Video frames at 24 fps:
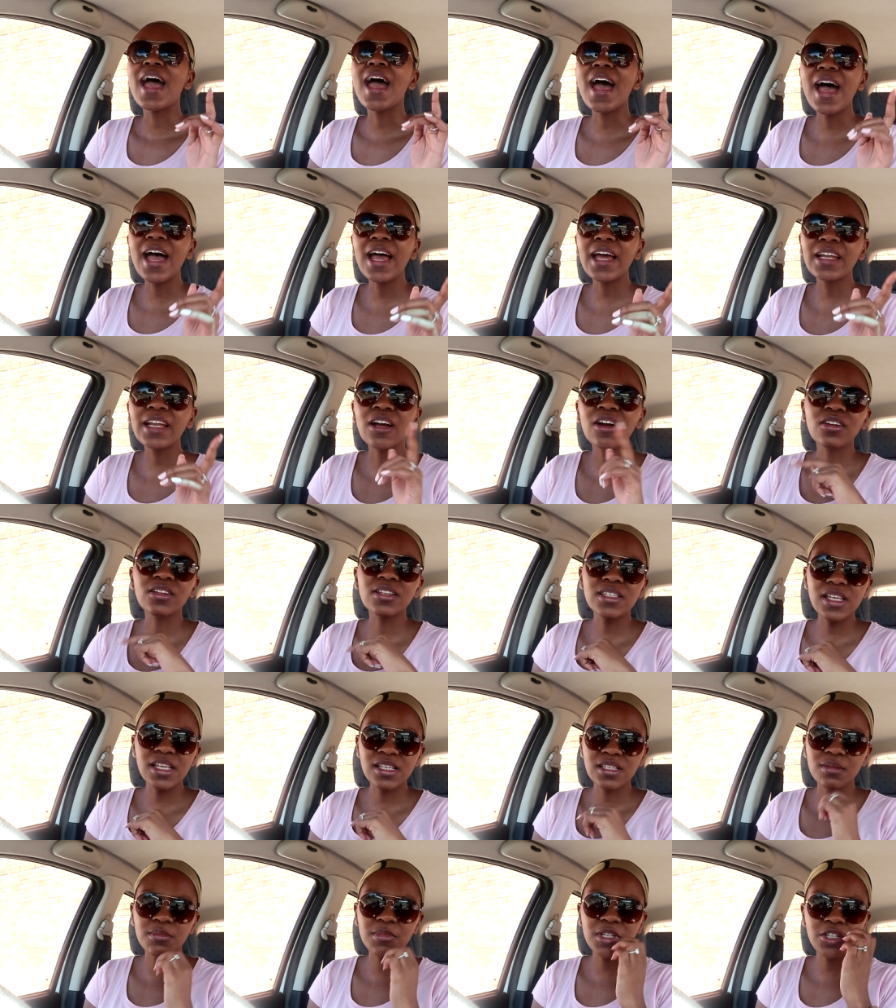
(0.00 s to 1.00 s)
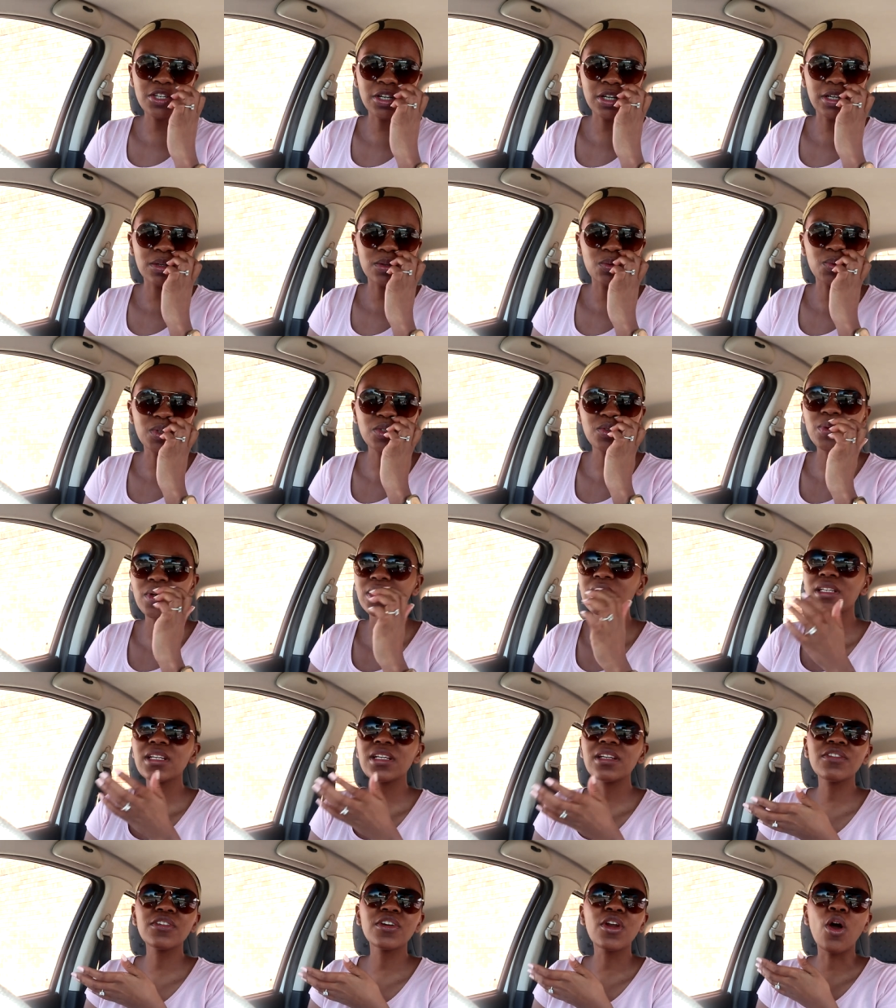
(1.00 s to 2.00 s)
and I got sesame chicken, which we
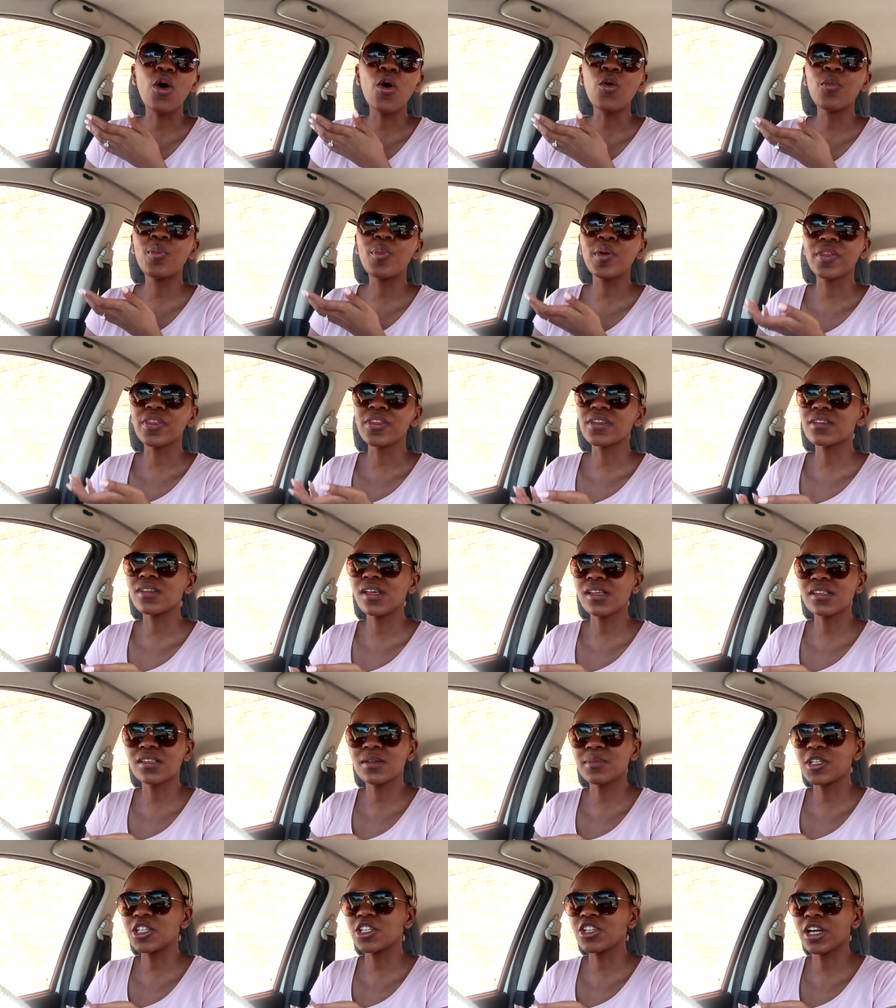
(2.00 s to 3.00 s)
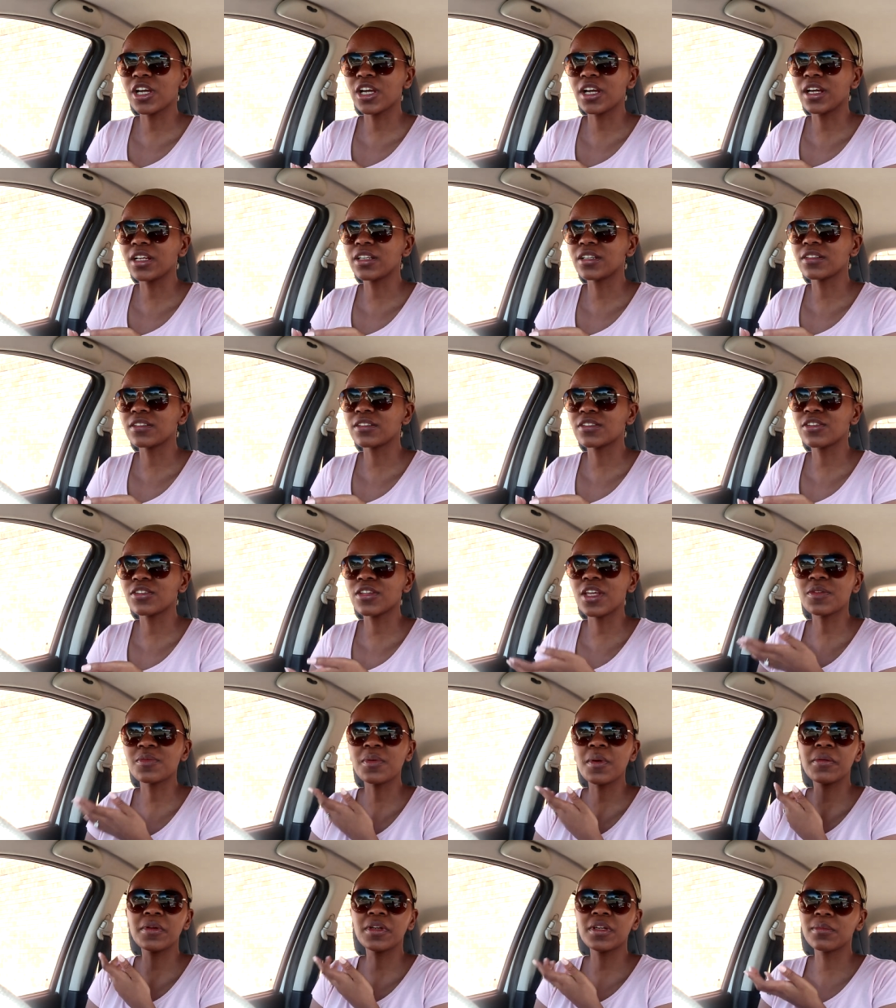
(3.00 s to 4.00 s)
didn't even open the sesame chicken, so
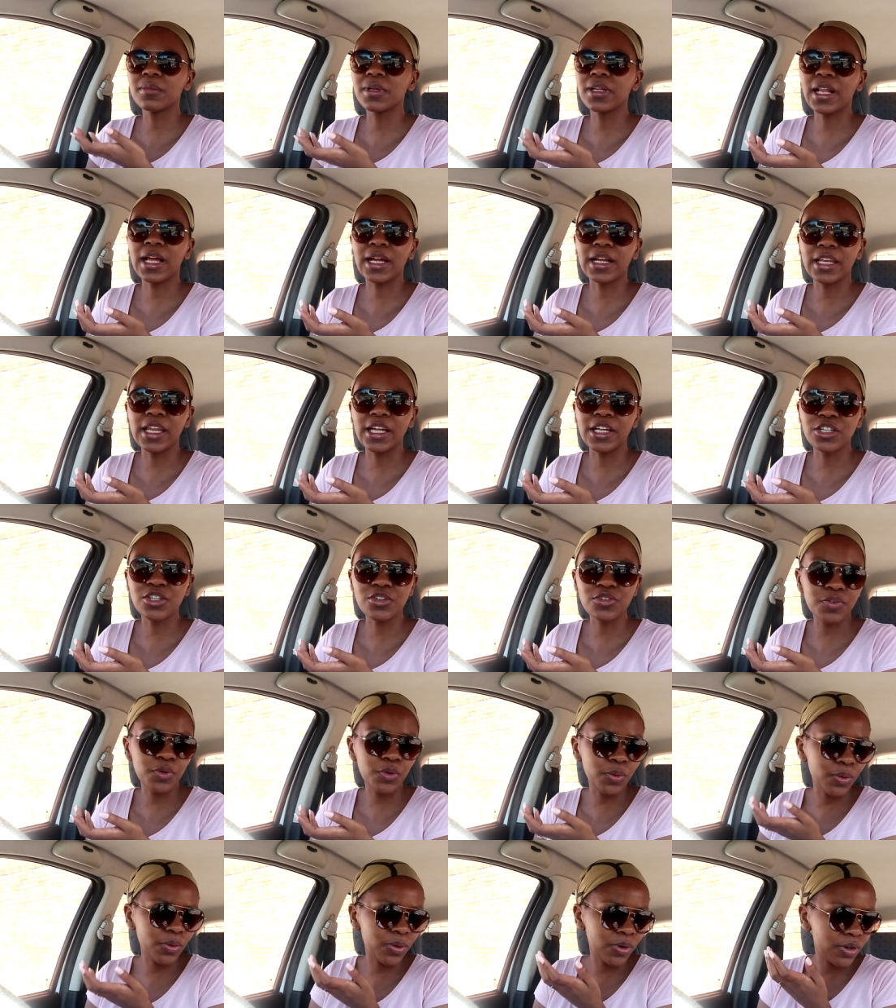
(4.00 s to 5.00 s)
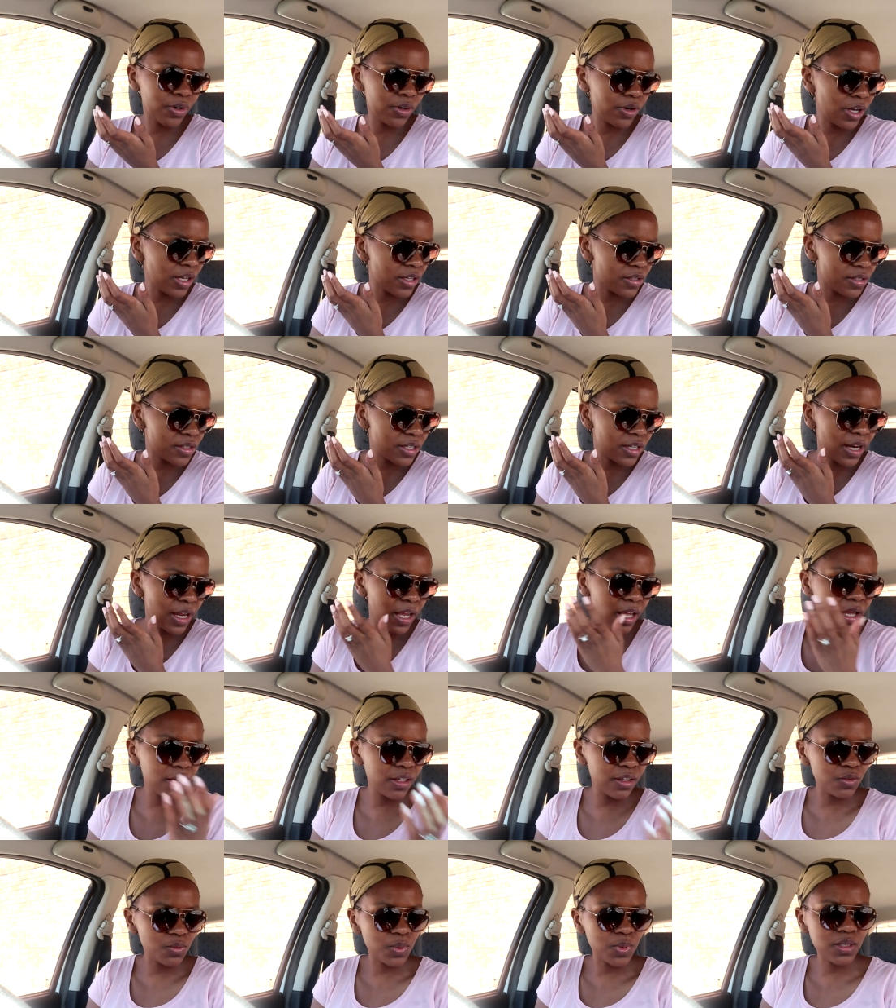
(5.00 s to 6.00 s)
that's probably gonna be like lunch for us today
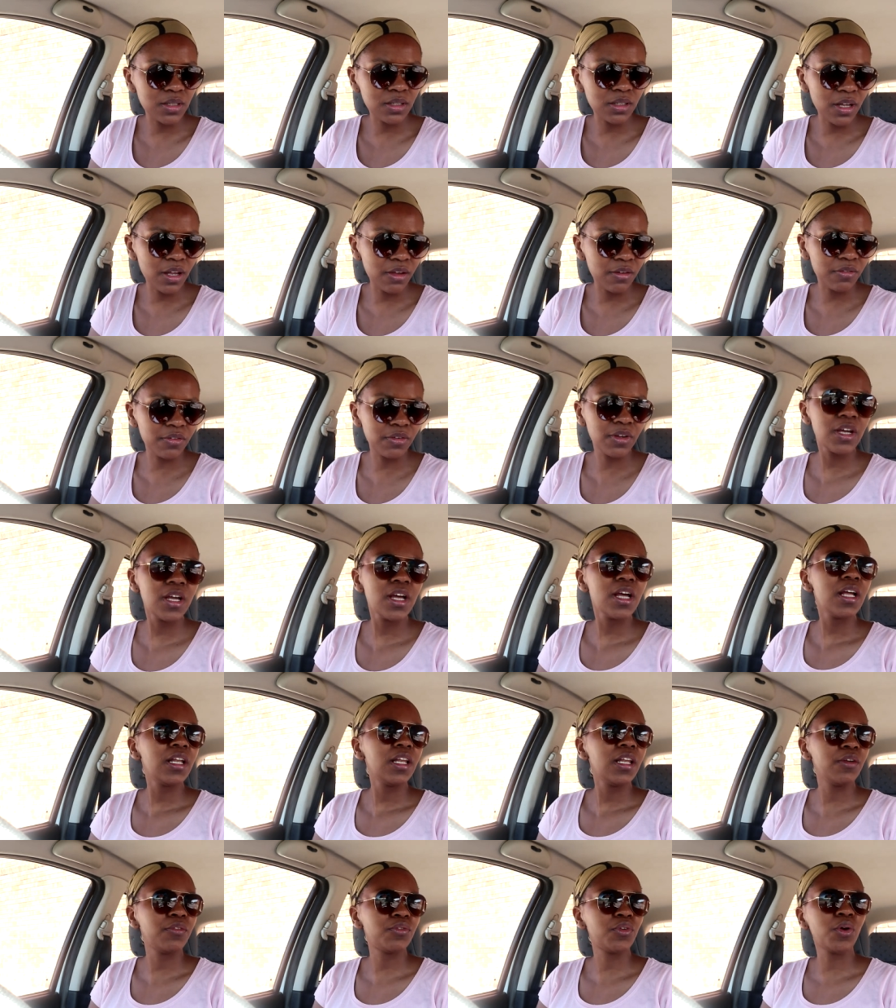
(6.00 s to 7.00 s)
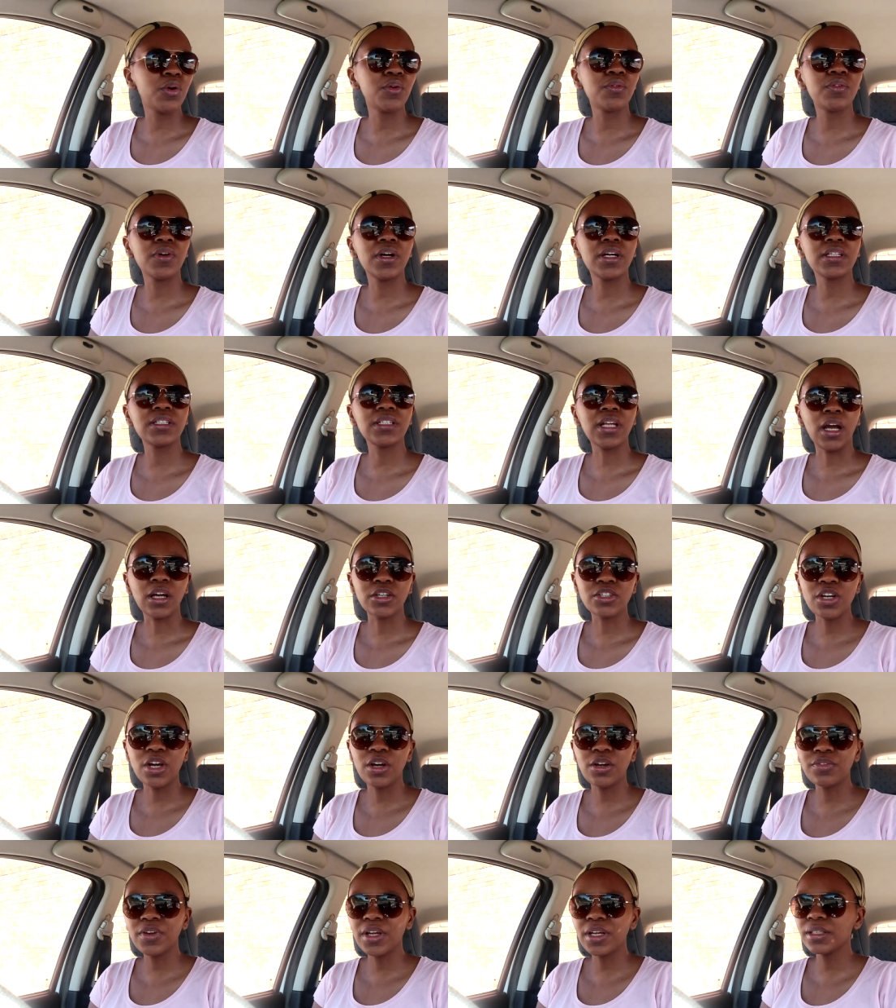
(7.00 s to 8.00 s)
because we still have leftover duck
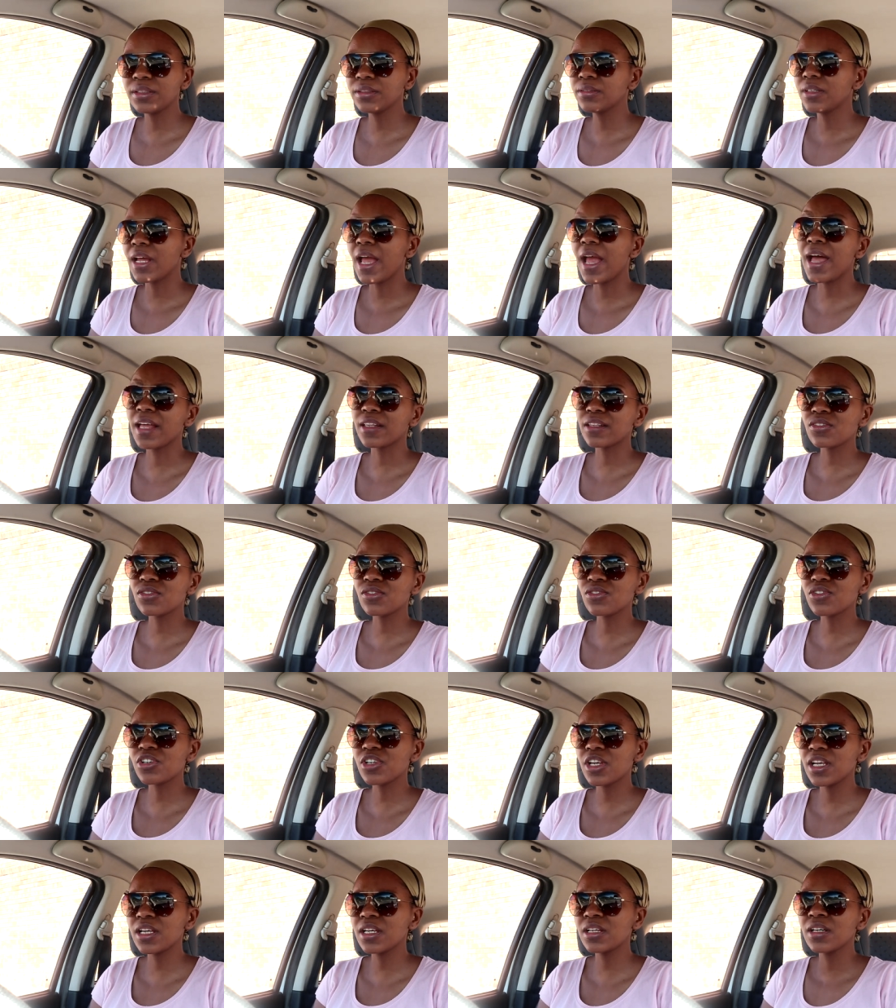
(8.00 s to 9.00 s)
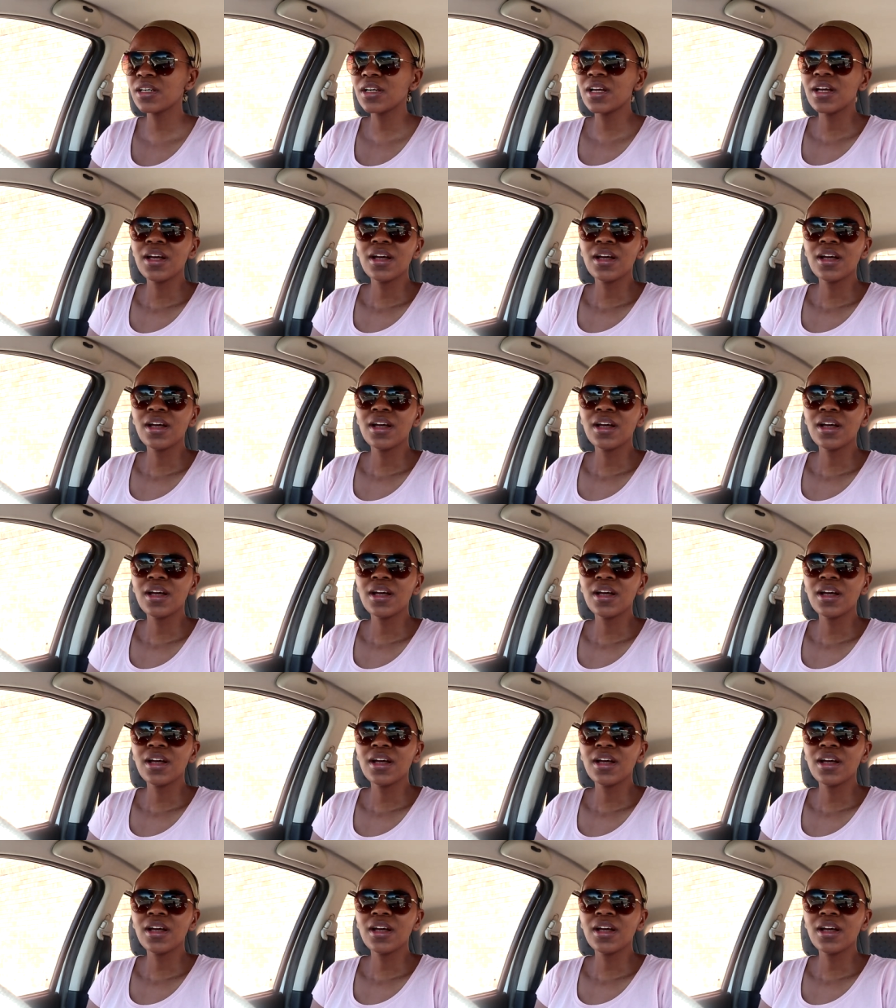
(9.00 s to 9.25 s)
chow fen and sushi.